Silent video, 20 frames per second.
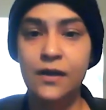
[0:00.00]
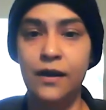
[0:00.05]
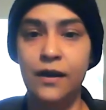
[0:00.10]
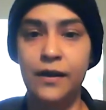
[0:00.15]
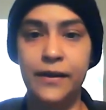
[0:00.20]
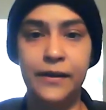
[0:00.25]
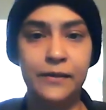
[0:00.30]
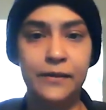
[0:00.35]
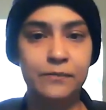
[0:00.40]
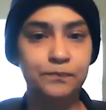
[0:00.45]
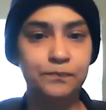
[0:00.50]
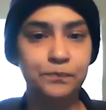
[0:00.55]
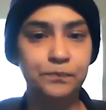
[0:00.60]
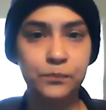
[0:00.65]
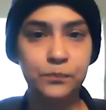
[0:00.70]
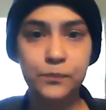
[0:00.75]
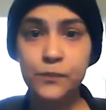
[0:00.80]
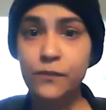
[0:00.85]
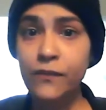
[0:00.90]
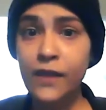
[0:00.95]

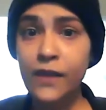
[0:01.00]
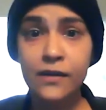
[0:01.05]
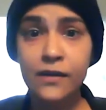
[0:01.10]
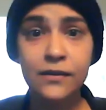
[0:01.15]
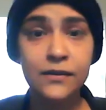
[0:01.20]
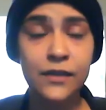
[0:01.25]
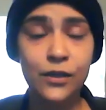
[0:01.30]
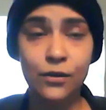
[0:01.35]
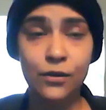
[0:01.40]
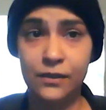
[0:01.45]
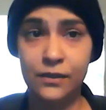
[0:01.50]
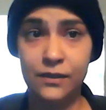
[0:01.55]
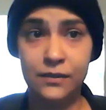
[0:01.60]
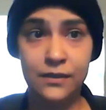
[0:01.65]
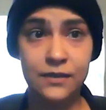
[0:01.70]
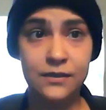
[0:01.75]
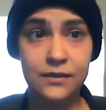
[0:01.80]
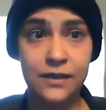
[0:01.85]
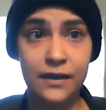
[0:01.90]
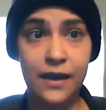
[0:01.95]

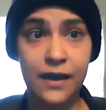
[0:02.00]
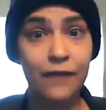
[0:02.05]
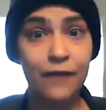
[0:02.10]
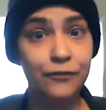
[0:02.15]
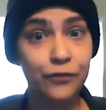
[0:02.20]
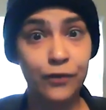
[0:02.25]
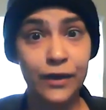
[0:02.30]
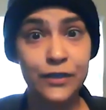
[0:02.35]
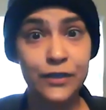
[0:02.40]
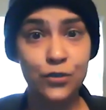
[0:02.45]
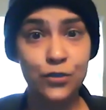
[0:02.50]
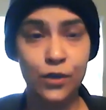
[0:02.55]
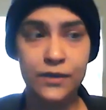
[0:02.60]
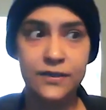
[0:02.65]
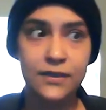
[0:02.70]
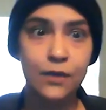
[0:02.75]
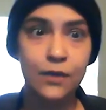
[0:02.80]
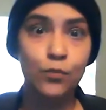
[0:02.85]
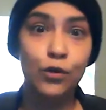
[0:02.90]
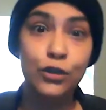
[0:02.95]
The day after I joined,
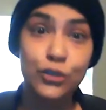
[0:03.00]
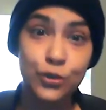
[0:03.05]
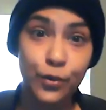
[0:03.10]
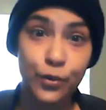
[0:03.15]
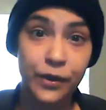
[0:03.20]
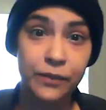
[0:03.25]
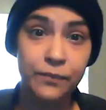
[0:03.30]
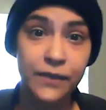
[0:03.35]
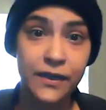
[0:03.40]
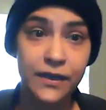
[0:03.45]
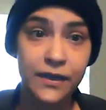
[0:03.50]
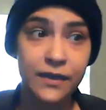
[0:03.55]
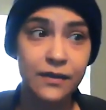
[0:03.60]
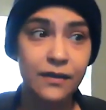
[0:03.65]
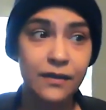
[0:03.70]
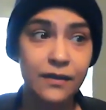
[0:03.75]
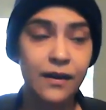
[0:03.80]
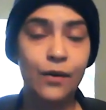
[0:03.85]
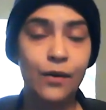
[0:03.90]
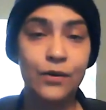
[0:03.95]
someone joined me.
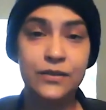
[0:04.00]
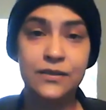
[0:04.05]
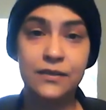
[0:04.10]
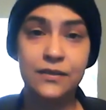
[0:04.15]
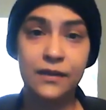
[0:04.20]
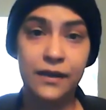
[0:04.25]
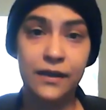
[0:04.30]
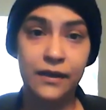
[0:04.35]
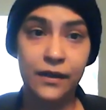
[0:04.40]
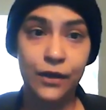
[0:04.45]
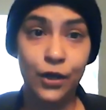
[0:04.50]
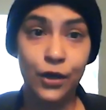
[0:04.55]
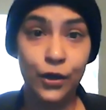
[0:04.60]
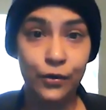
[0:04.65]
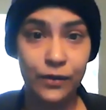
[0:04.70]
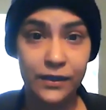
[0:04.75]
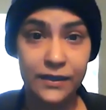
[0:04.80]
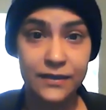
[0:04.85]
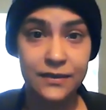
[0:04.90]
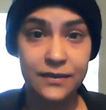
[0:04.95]
I was getting
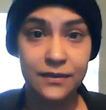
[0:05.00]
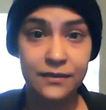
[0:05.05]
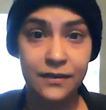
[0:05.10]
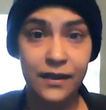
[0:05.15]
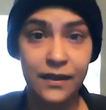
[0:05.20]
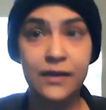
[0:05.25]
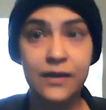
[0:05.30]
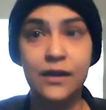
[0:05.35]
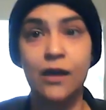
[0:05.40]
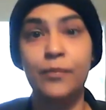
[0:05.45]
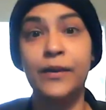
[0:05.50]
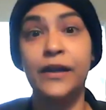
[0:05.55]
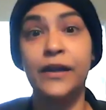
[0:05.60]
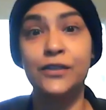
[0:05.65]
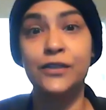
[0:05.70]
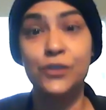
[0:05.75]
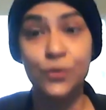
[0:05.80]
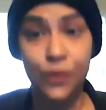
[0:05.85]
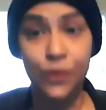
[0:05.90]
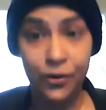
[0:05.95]
100 leads a day. Now I'm getting
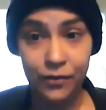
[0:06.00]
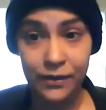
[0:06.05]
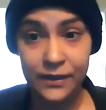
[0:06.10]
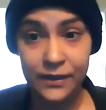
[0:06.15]
200